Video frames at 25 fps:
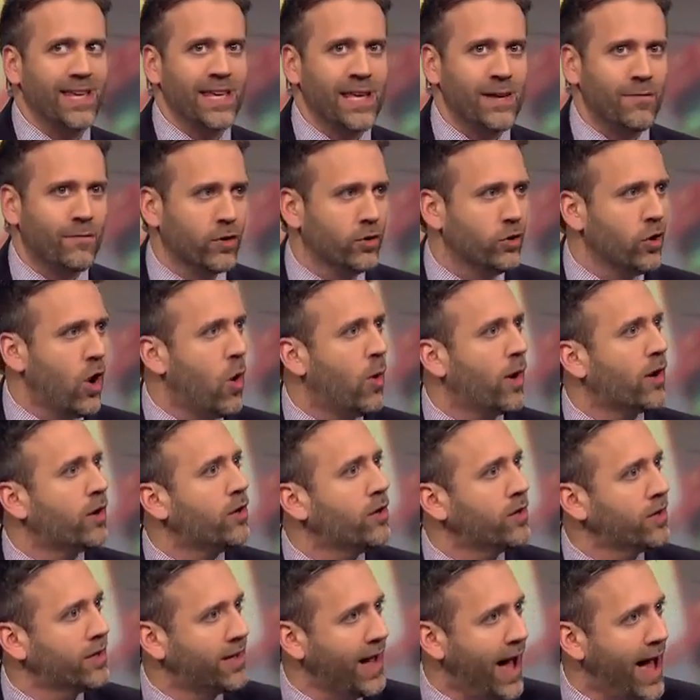even though it
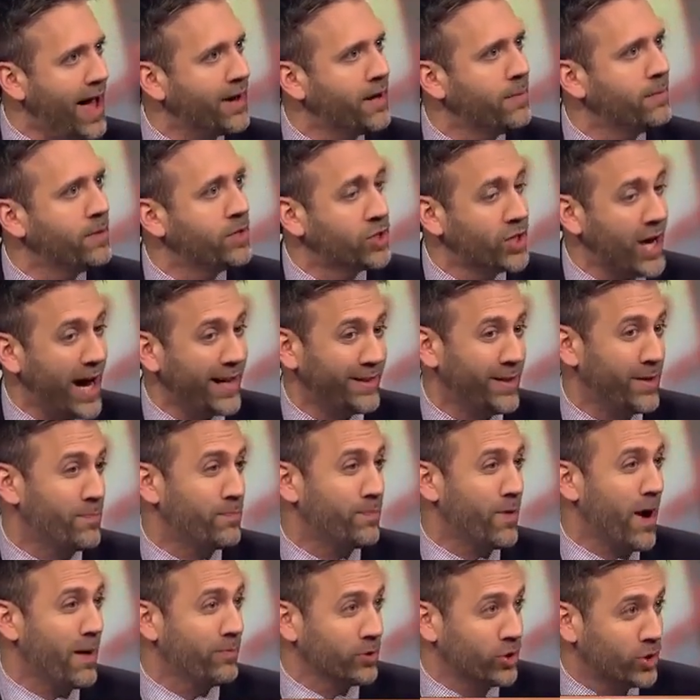could have gotten him ejected and
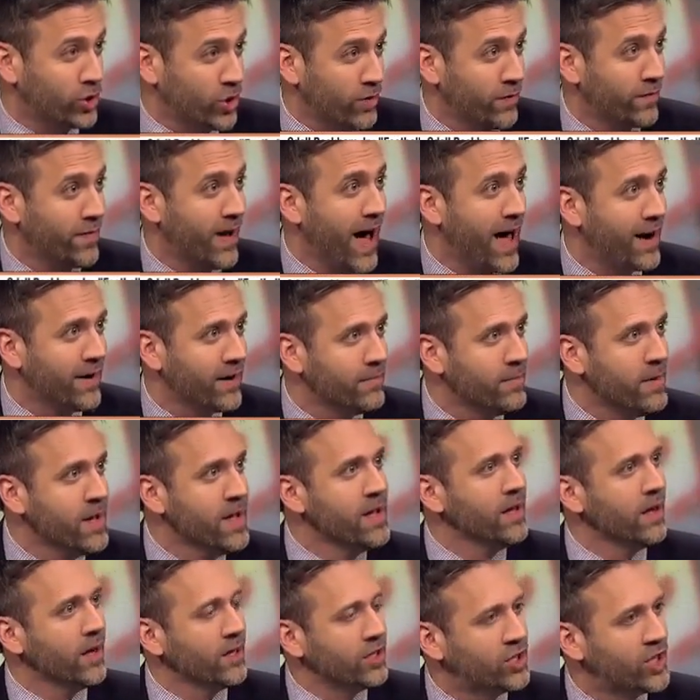probably should have gotten him
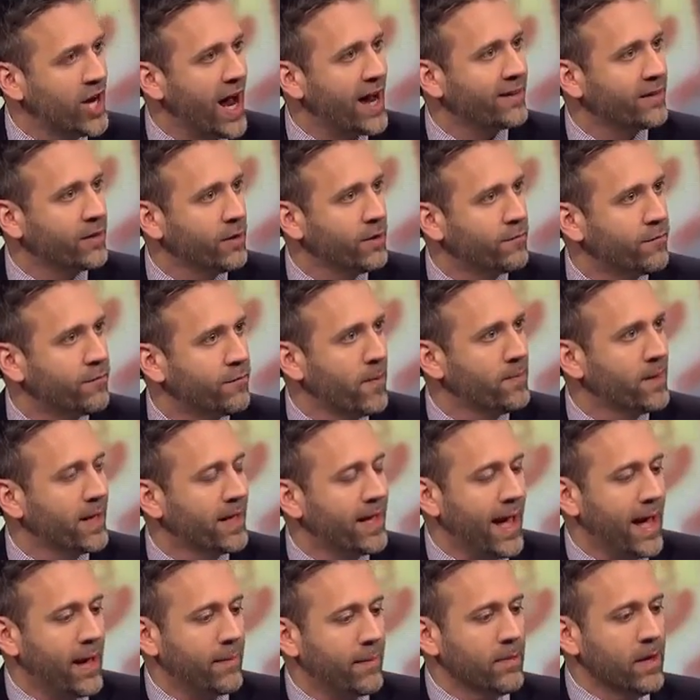ejected from the
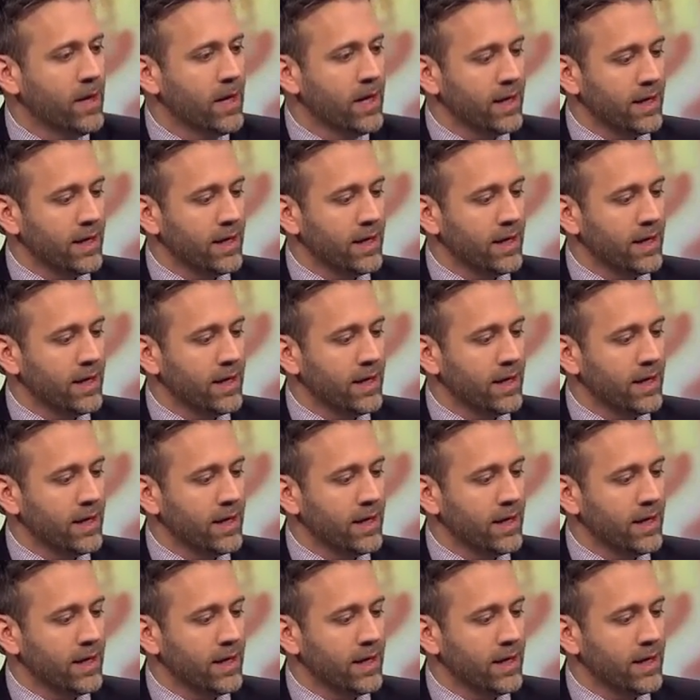game.